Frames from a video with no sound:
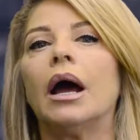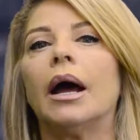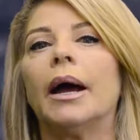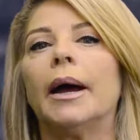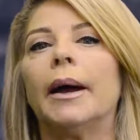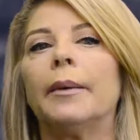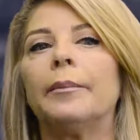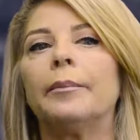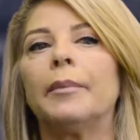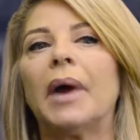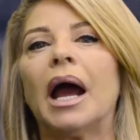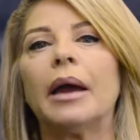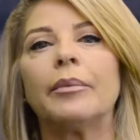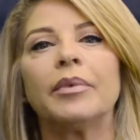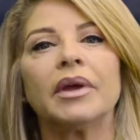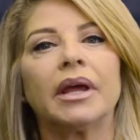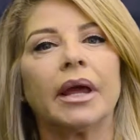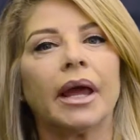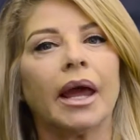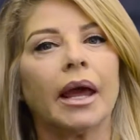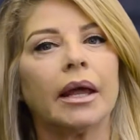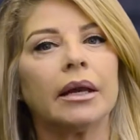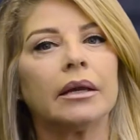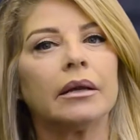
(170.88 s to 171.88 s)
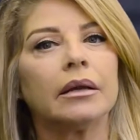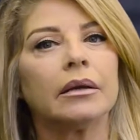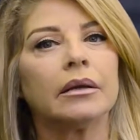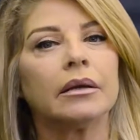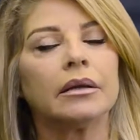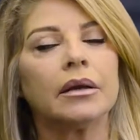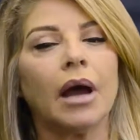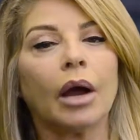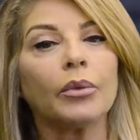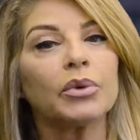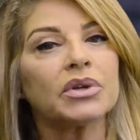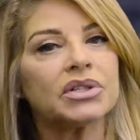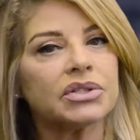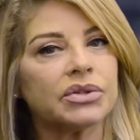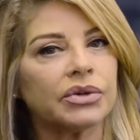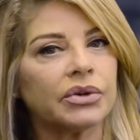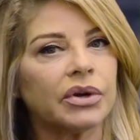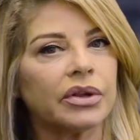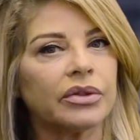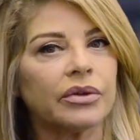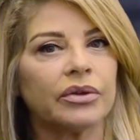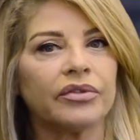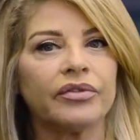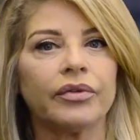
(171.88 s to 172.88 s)
I began not
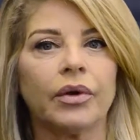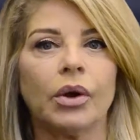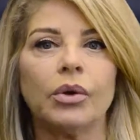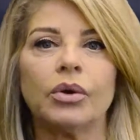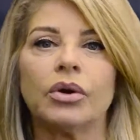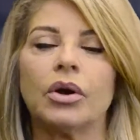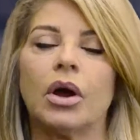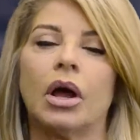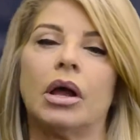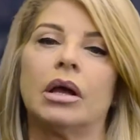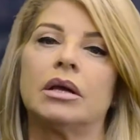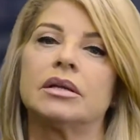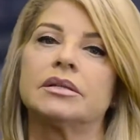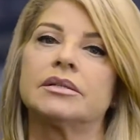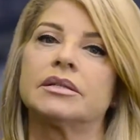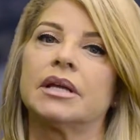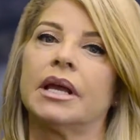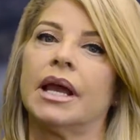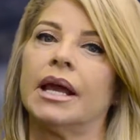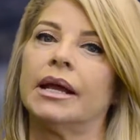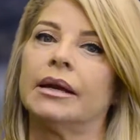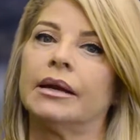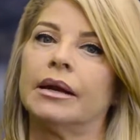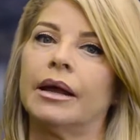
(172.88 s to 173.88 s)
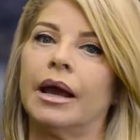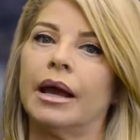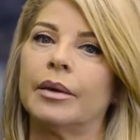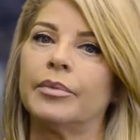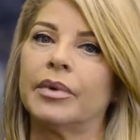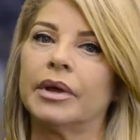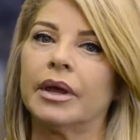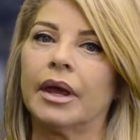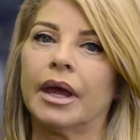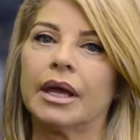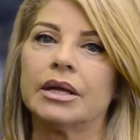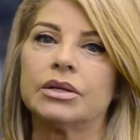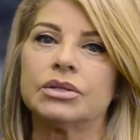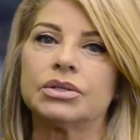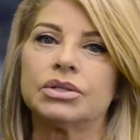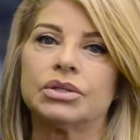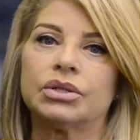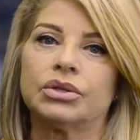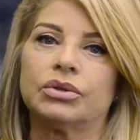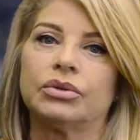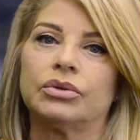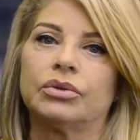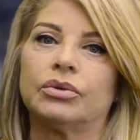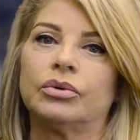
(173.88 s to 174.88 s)
returning their phone calls, and I began
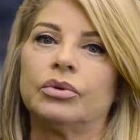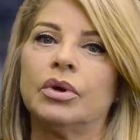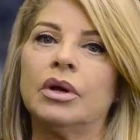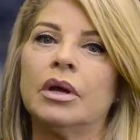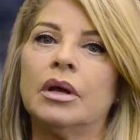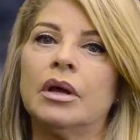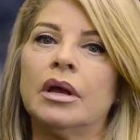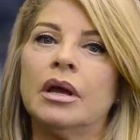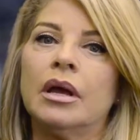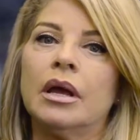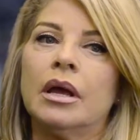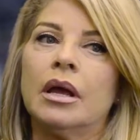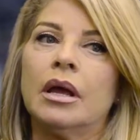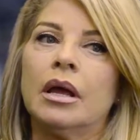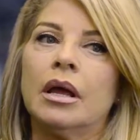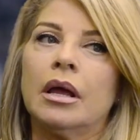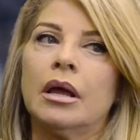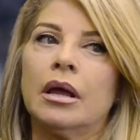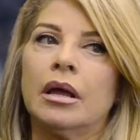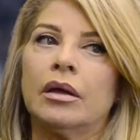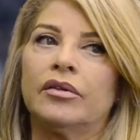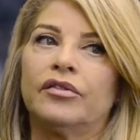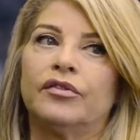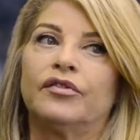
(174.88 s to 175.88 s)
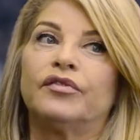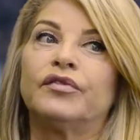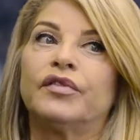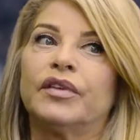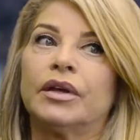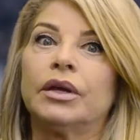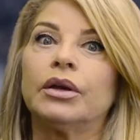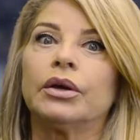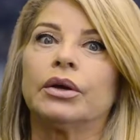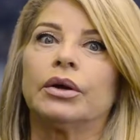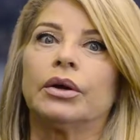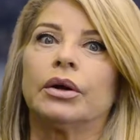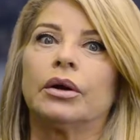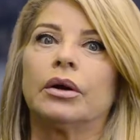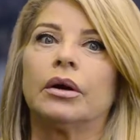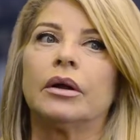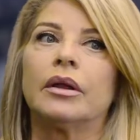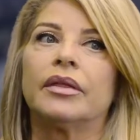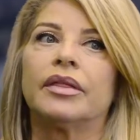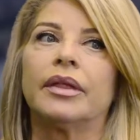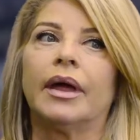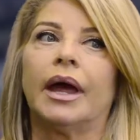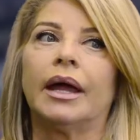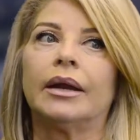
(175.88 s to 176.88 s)
to fear
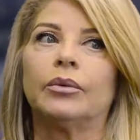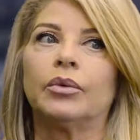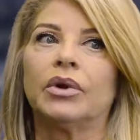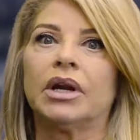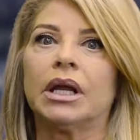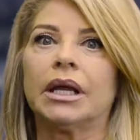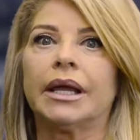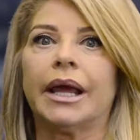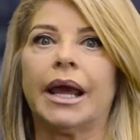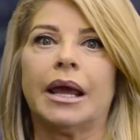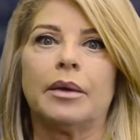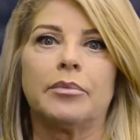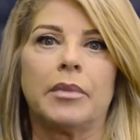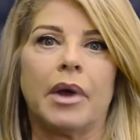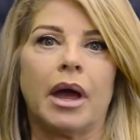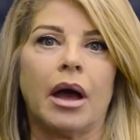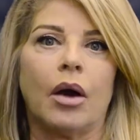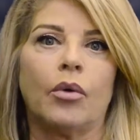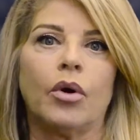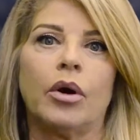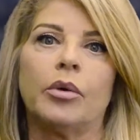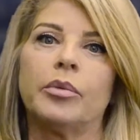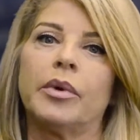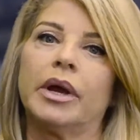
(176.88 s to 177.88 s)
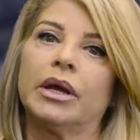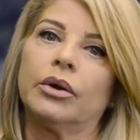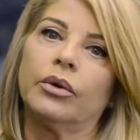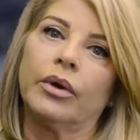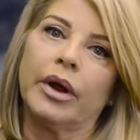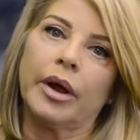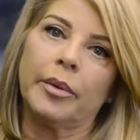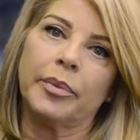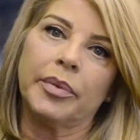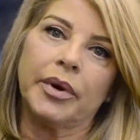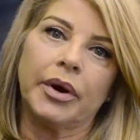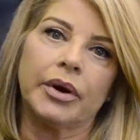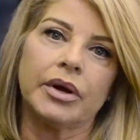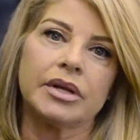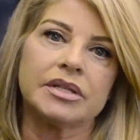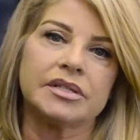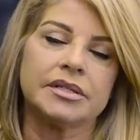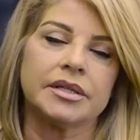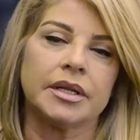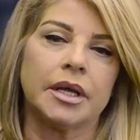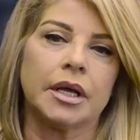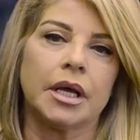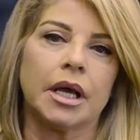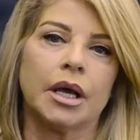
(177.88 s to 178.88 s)
that when it came out, what would my grandparents
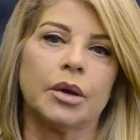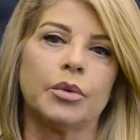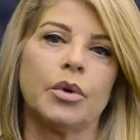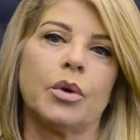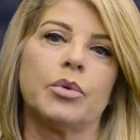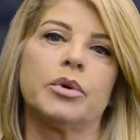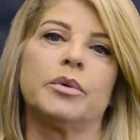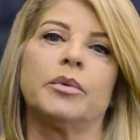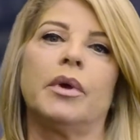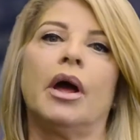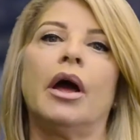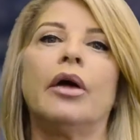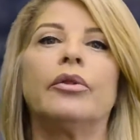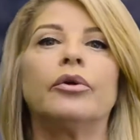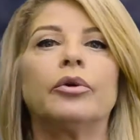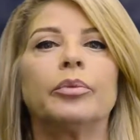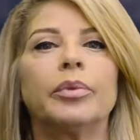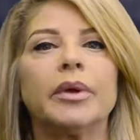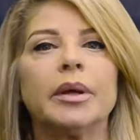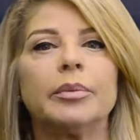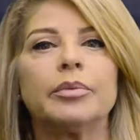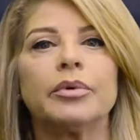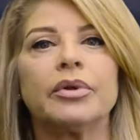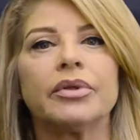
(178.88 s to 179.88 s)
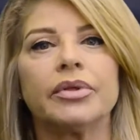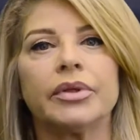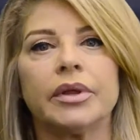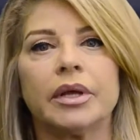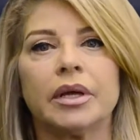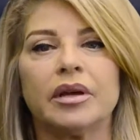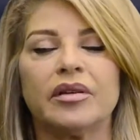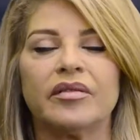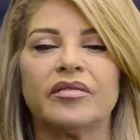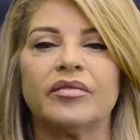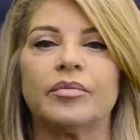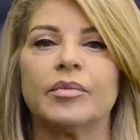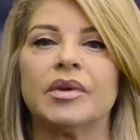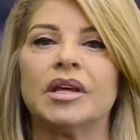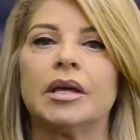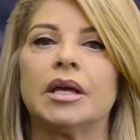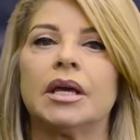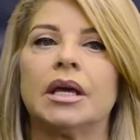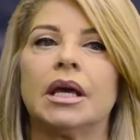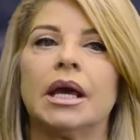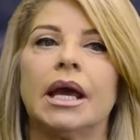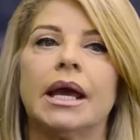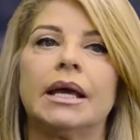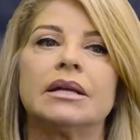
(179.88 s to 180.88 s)
think? What would other people think of
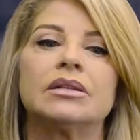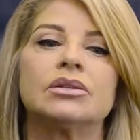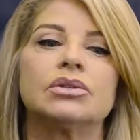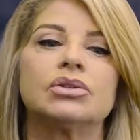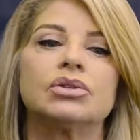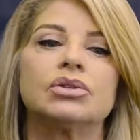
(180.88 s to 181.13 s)
me? And